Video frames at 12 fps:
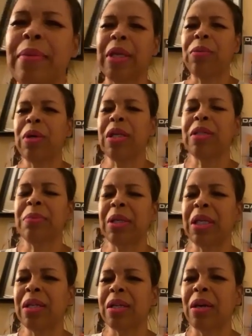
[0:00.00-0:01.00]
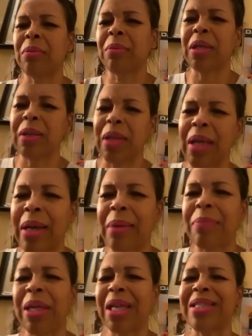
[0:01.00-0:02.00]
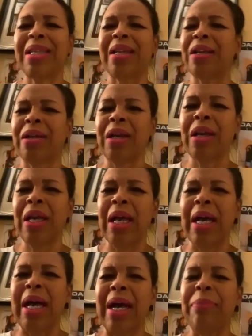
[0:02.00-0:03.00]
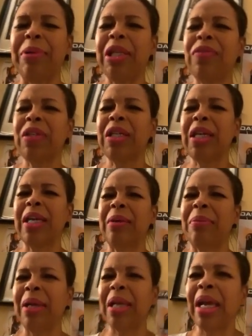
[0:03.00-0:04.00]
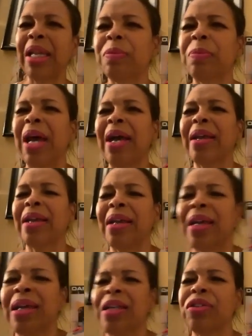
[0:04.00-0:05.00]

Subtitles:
it was my income, and like I said, I believed in him. I had his back, and I